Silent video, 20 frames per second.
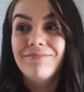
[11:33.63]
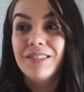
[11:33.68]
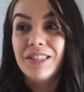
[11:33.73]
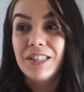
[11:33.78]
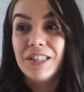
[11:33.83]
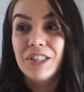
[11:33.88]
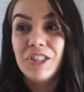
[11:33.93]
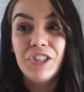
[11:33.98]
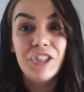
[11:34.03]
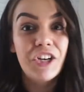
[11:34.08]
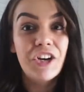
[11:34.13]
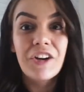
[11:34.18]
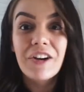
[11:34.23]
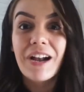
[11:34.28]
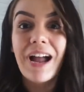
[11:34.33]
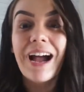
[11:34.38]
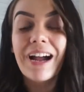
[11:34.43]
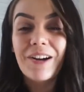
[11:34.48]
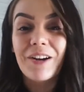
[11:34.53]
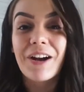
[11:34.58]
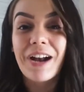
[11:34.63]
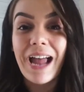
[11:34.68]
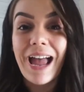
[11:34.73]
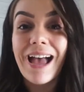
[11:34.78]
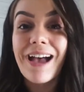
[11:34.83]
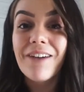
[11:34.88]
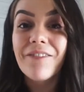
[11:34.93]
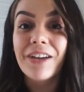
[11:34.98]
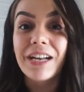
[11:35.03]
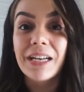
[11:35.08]
you're not going to
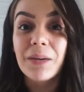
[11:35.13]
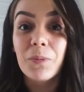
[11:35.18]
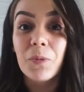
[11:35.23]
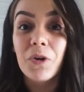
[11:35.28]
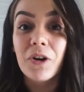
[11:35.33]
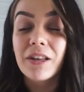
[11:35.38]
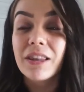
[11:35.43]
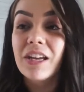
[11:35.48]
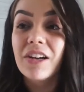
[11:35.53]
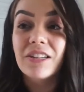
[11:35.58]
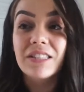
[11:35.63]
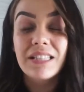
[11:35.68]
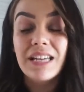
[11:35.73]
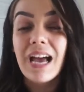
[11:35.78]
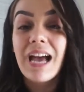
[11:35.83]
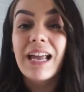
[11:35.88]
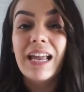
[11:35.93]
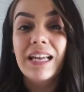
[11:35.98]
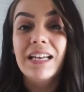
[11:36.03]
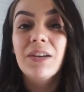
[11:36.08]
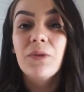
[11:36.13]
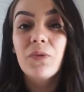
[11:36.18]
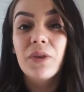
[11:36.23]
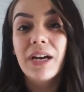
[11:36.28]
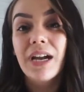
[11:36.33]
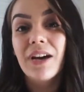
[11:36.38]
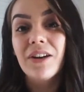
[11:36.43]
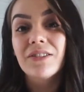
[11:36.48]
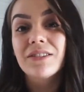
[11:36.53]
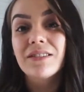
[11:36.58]
have anymore. There's not anyone
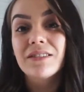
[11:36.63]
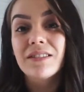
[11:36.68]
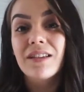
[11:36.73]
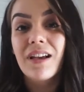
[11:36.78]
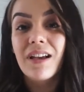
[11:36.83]
else